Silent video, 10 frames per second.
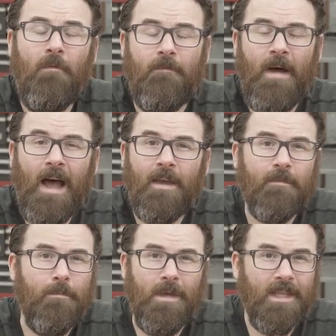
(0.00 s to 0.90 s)

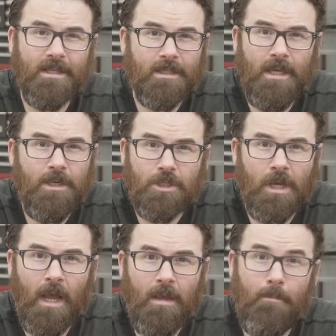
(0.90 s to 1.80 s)
5 minutes each
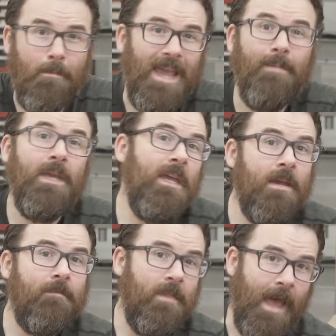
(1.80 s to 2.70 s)
time, maybe
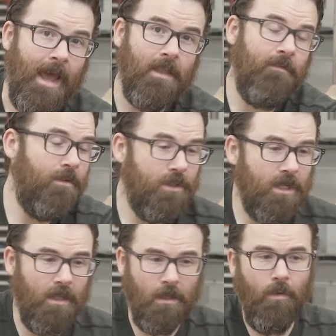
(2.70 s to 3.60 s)
if that, if you're just
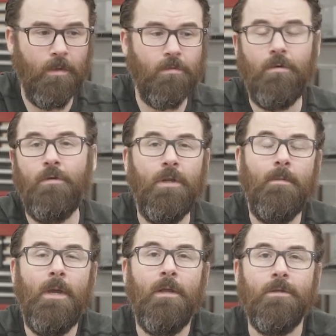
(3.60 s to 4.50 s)
kind of going through your
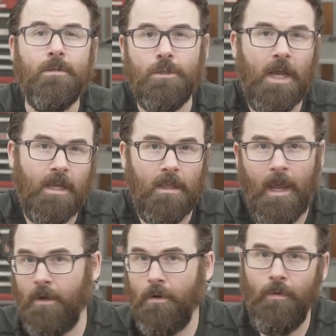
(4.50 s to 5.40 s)
emails and checking
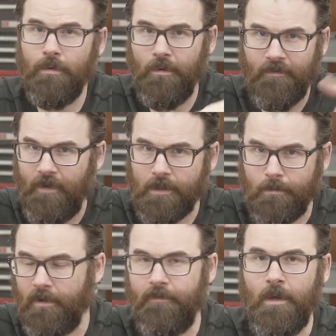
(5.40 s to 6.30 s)
that, or going through your
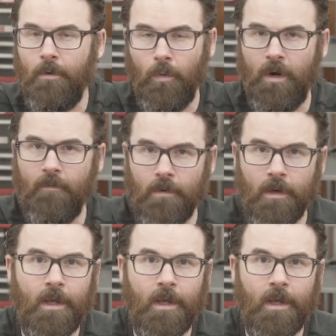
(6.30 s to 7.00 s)
Facebook feed or whatever